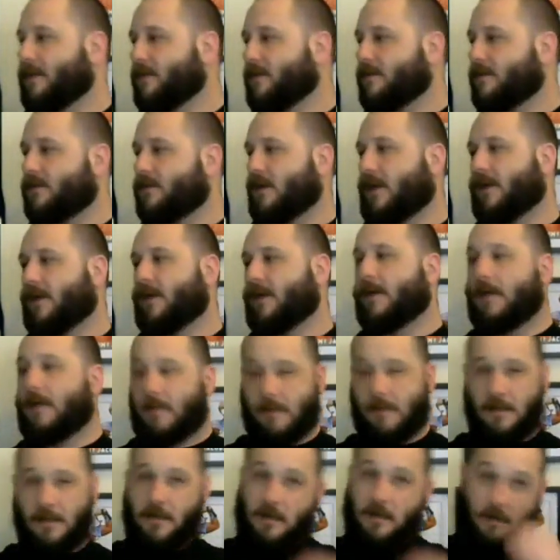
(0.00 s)
just like,
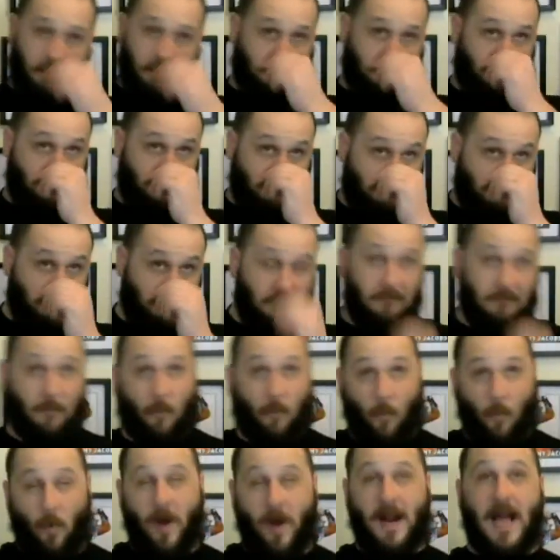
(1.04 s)

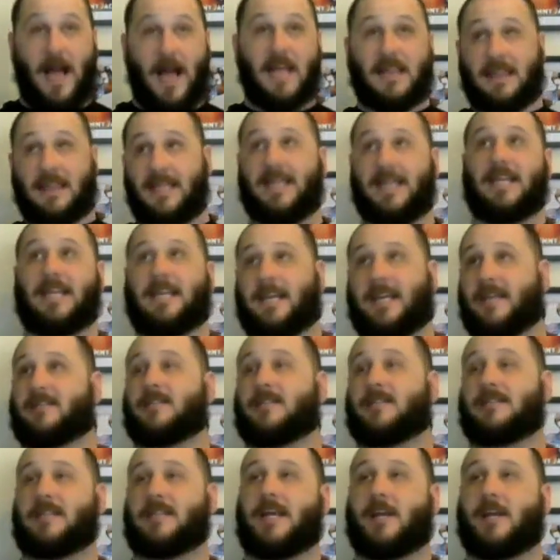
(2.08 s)
what I think
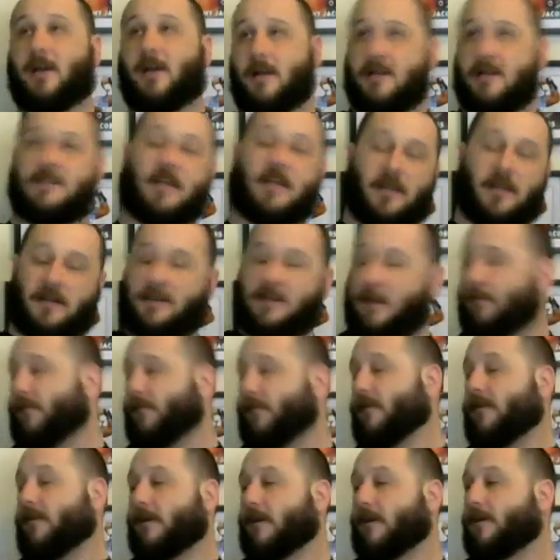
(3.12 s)
is they could have did it
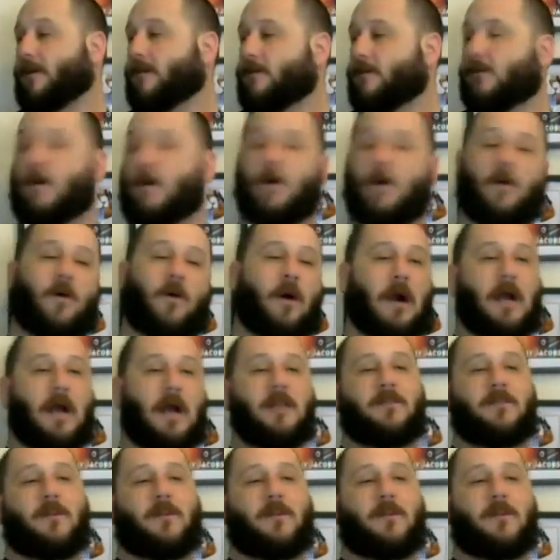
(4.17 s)
differently. So, all right.